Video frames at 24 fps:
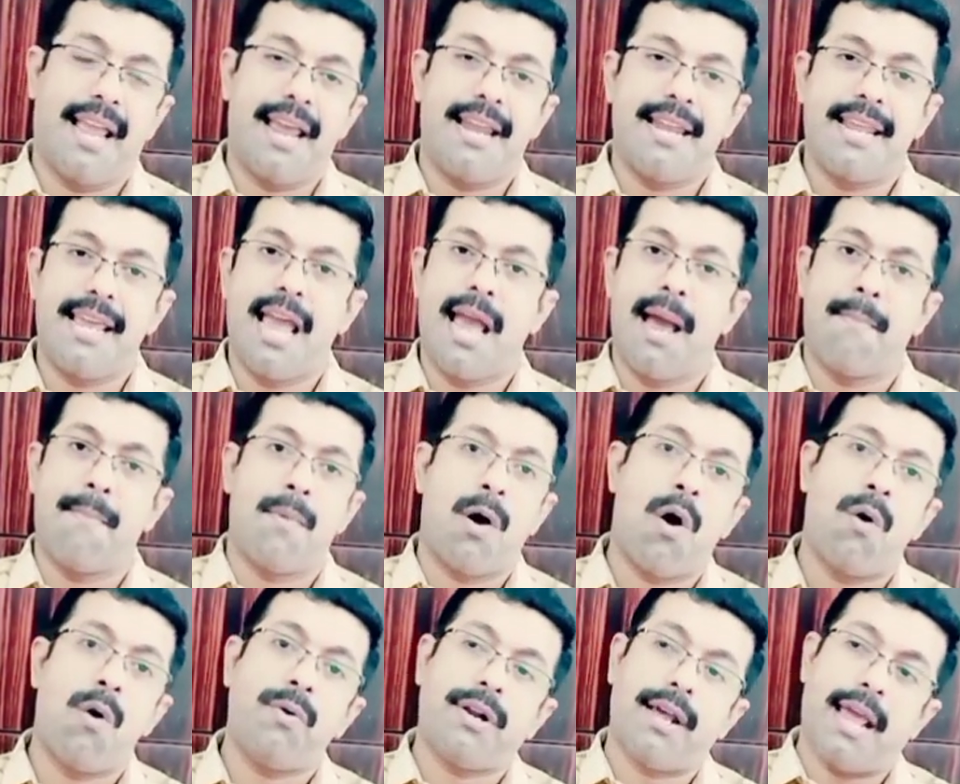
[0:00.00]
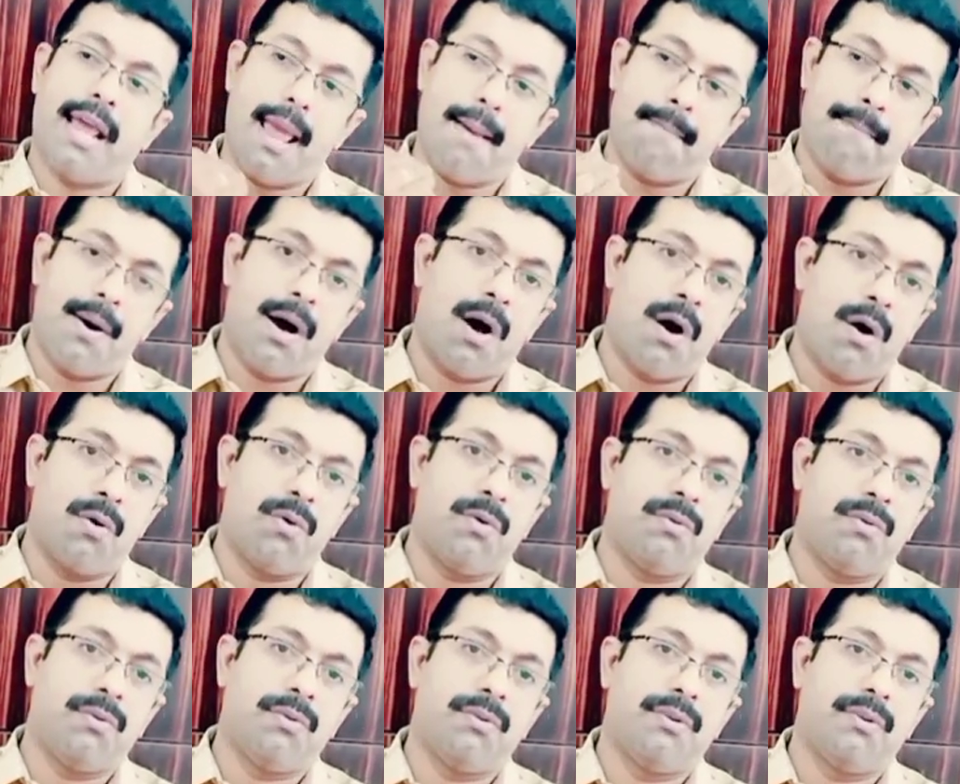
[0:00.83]
Any amount
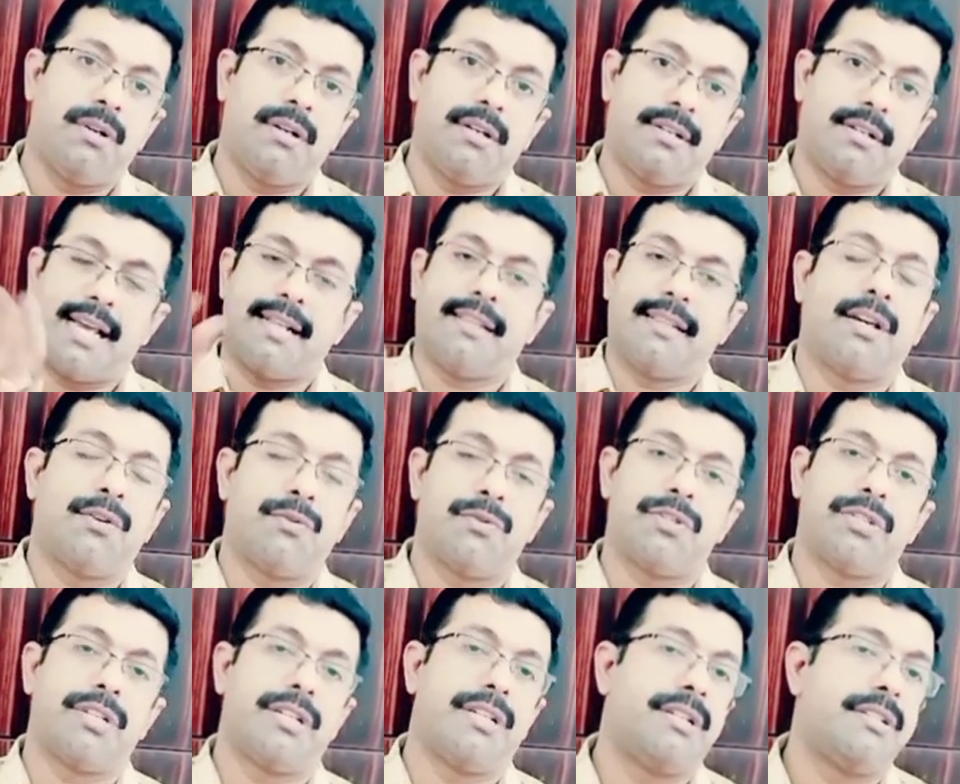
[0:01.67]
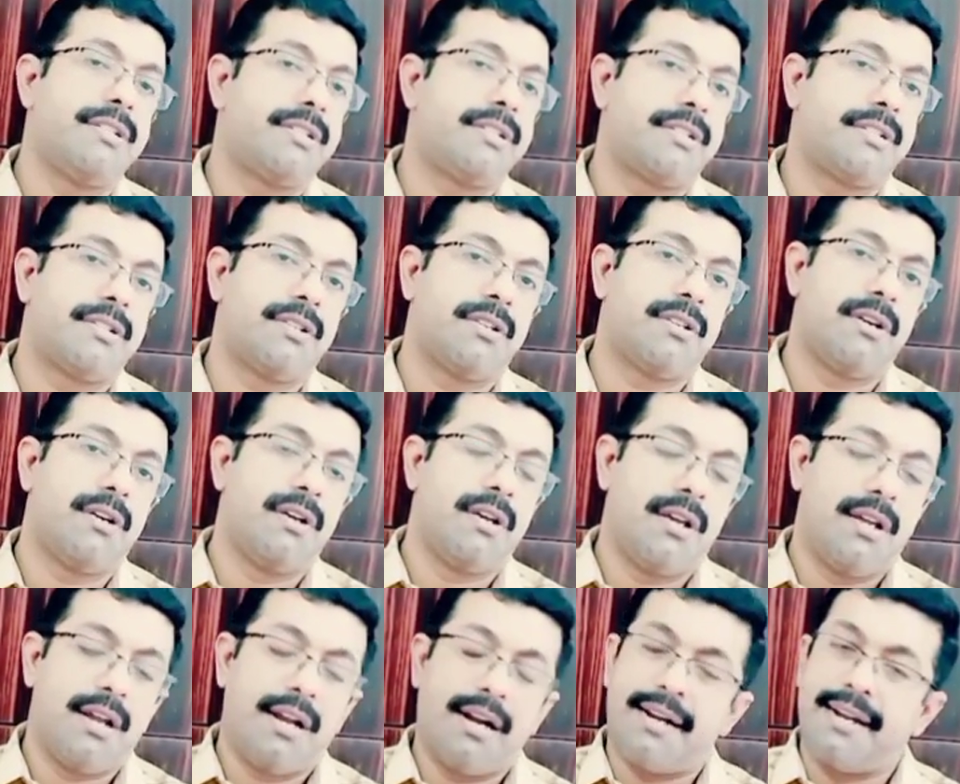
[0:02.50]
above 10,000,
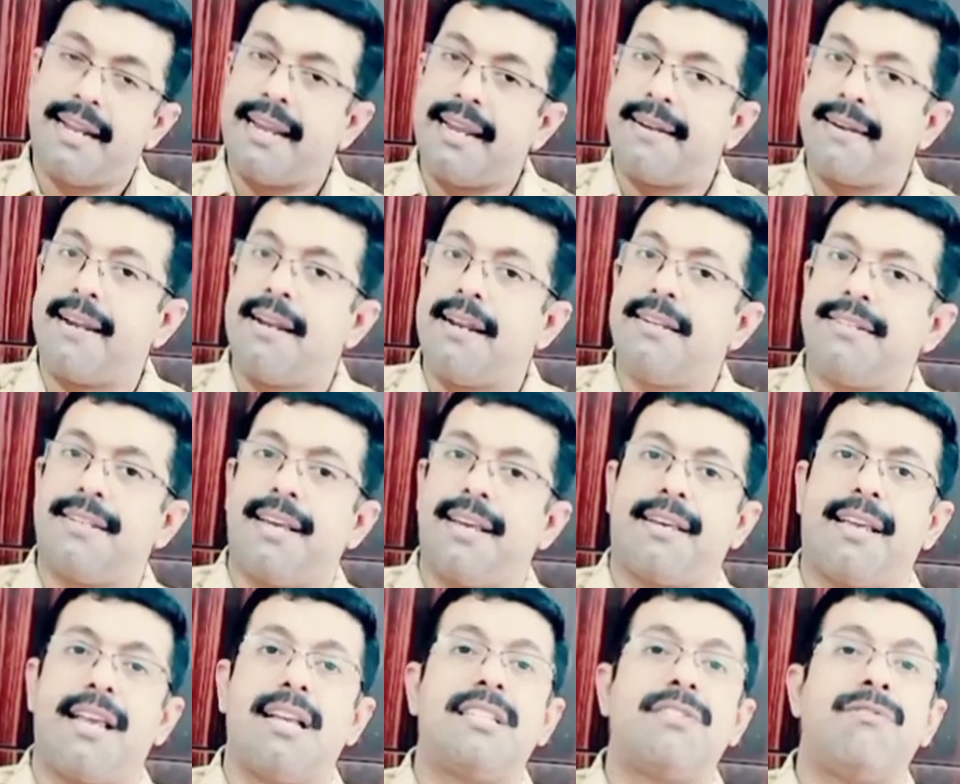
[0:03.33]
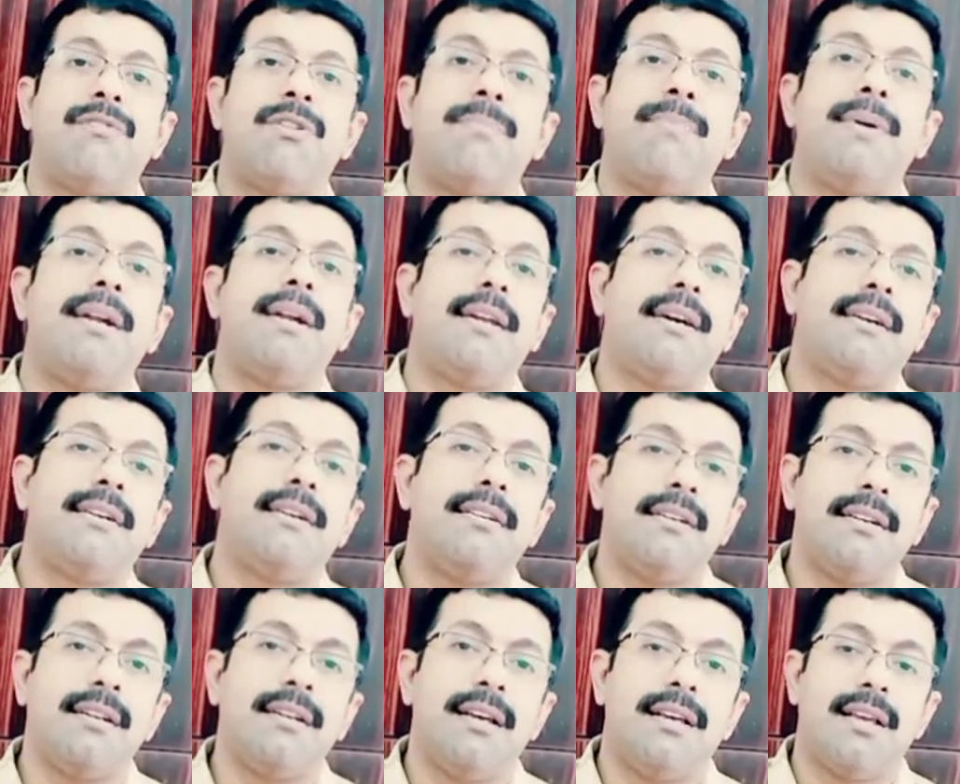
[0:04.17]
detailed checkings will be
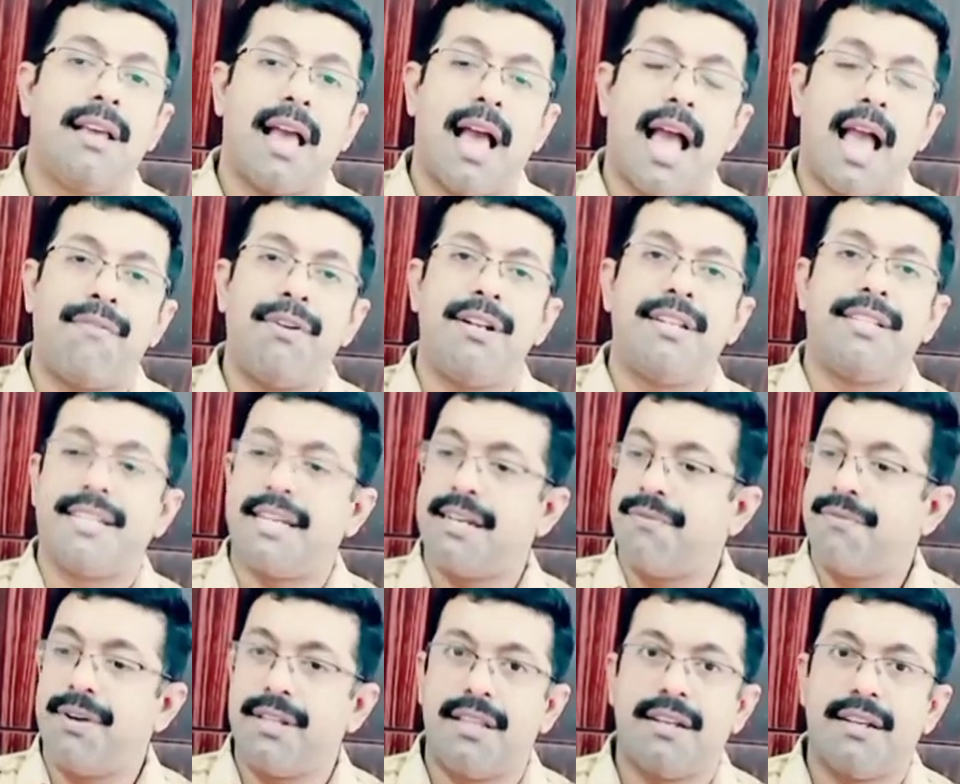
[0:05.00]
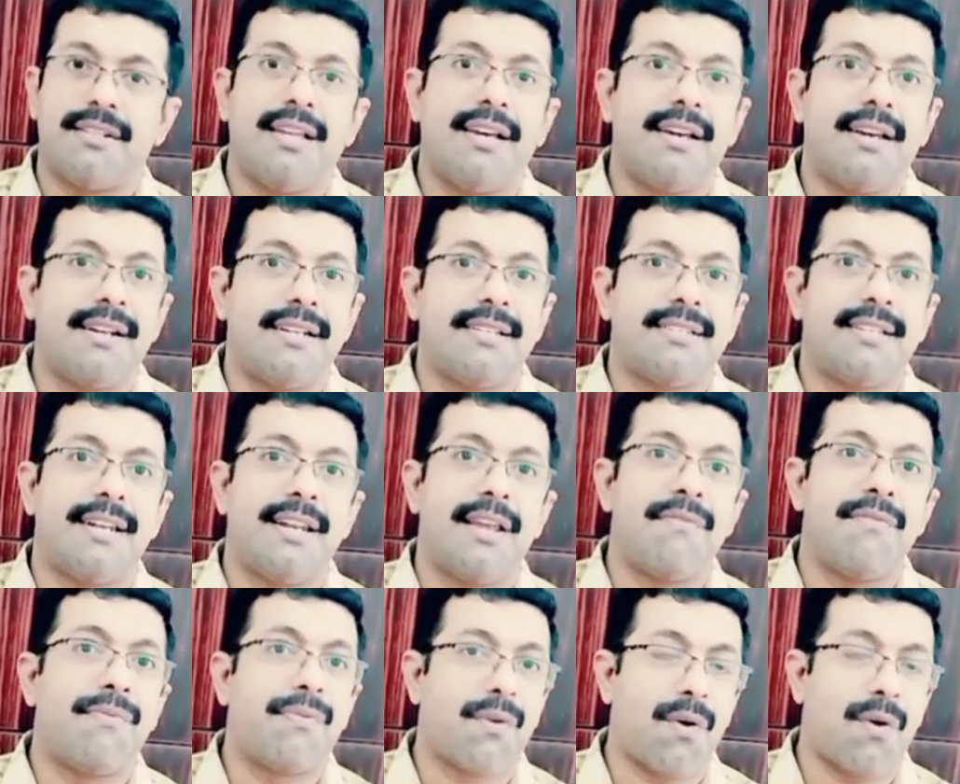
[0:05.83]
done. I will check whether there is
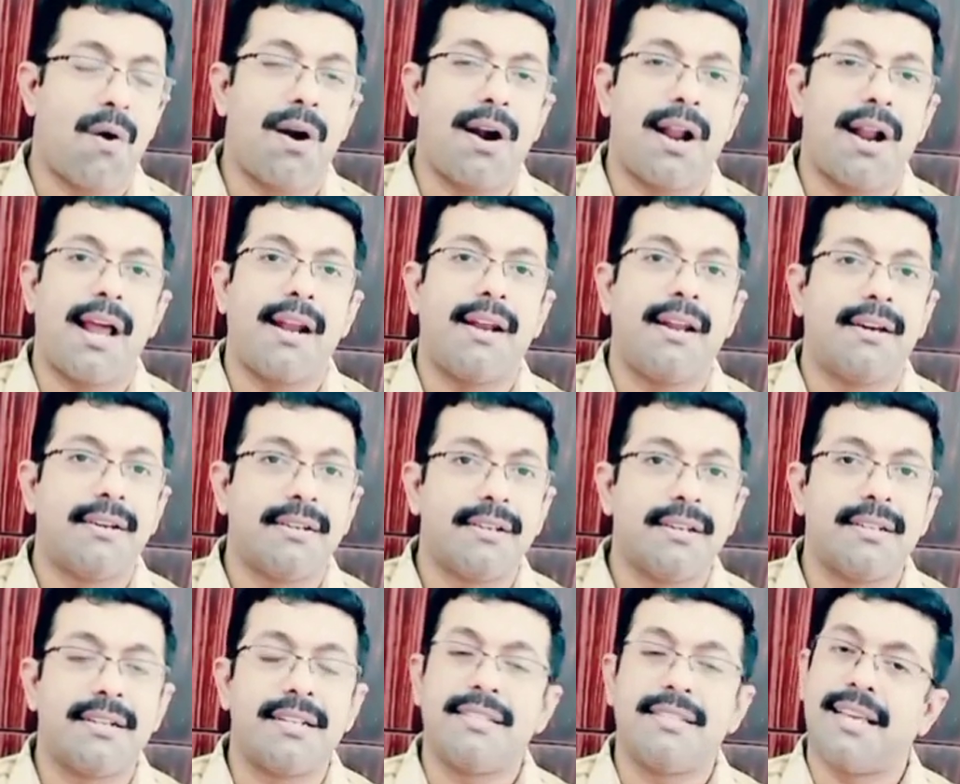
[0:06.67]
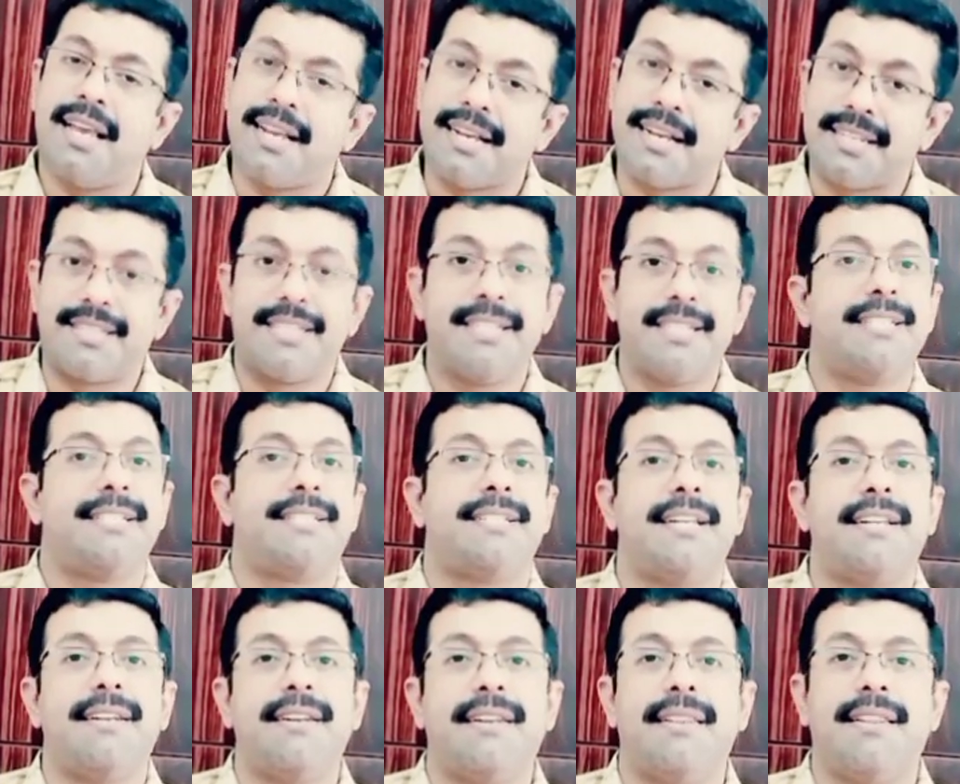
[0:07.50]
any fraud and error is
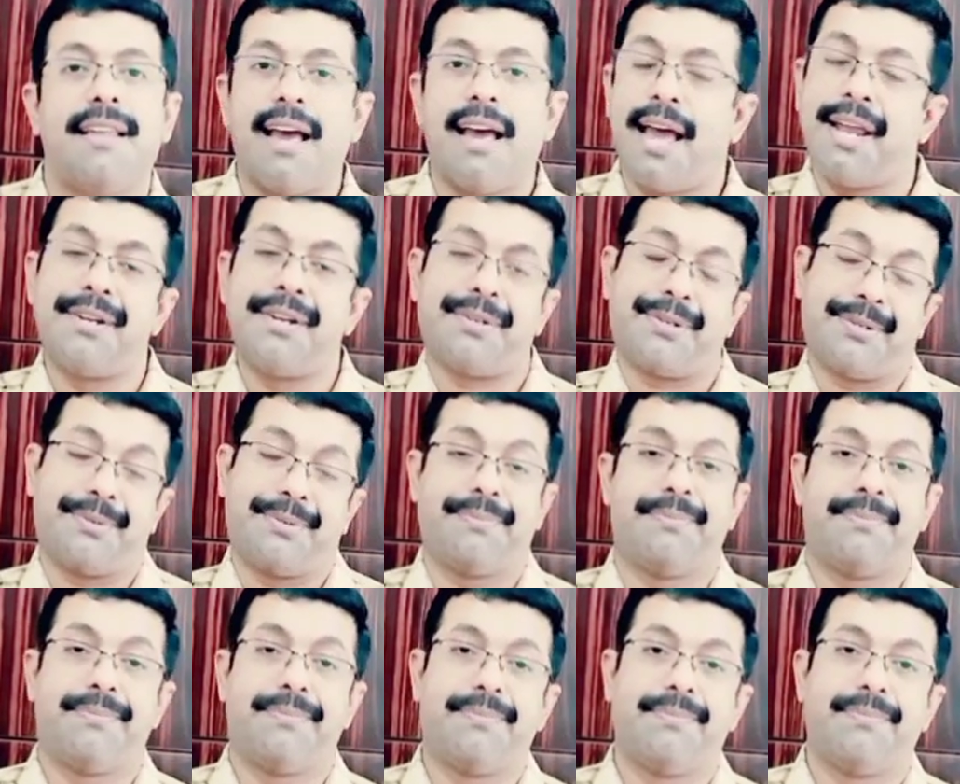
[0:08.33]
existing that.